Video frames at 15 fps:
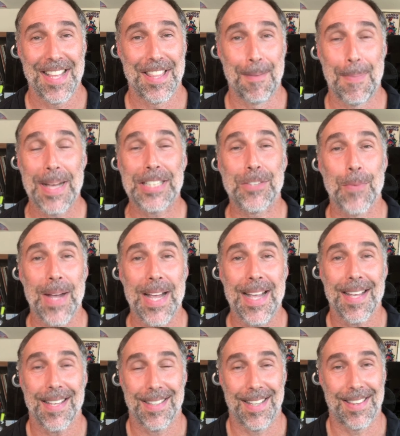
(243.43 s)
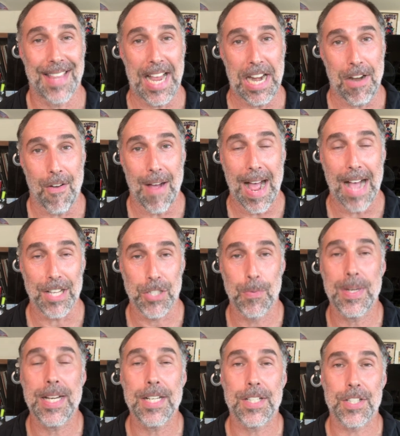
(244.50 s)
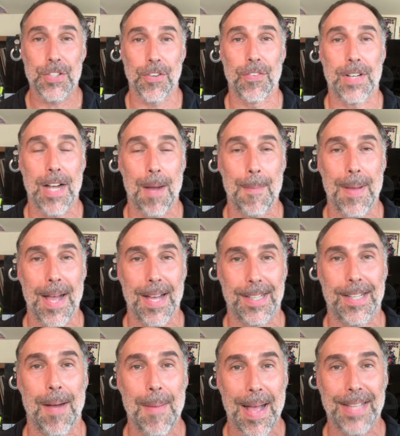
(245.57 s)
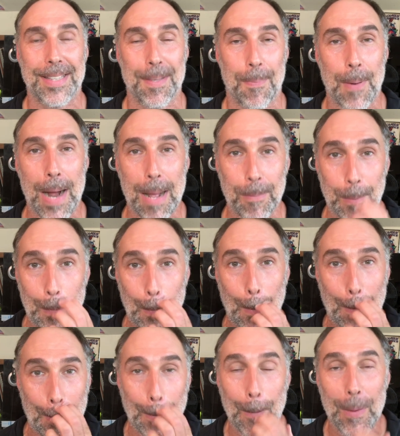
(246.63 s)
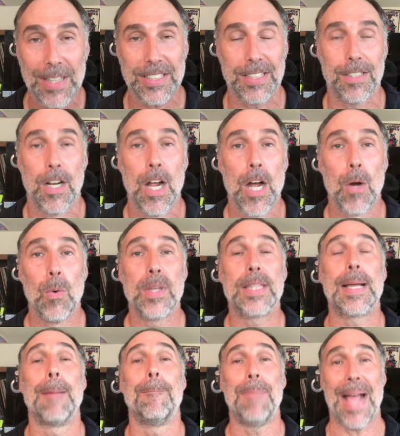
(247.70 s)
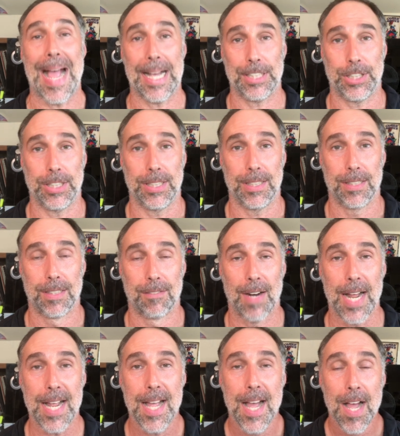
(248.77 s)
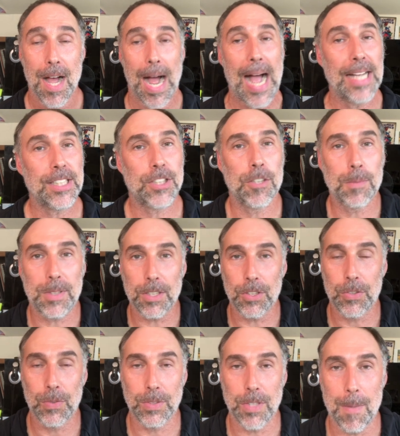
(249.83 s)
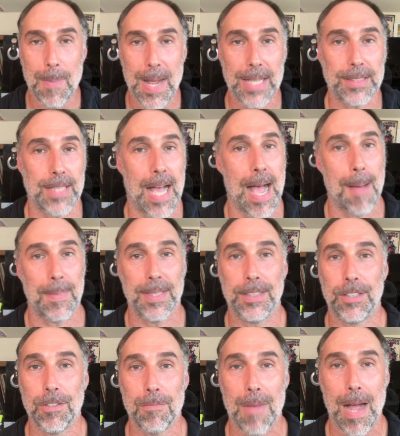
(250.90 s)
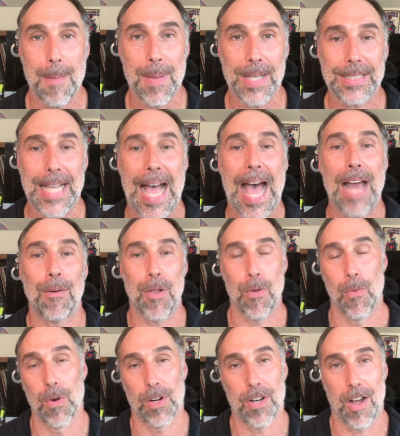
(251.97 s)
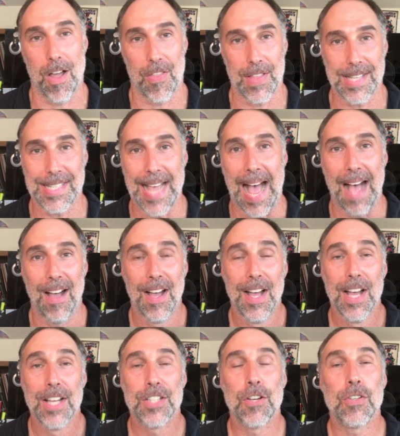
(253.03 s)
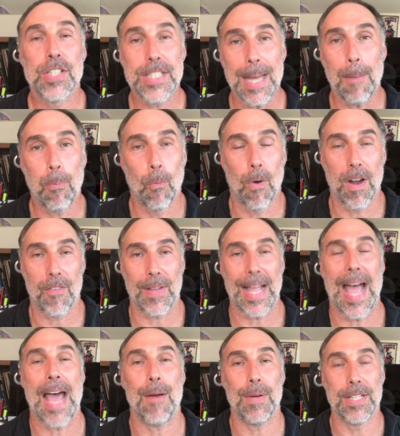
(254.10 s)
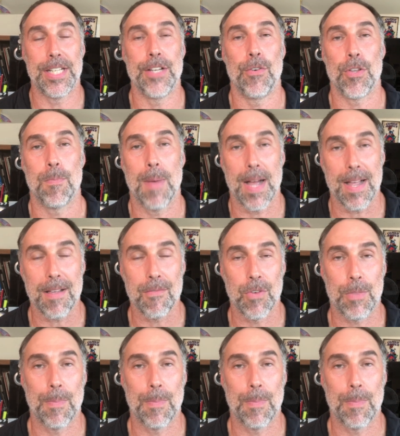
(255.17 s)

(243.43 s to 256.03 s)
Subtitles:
the best way that they know how. So we need to sort of come at the problem or the question with compassion. Right? I assume that they're doing their best. I'm going to do my best. How do we work all this out? So step one of like, how do I deal with my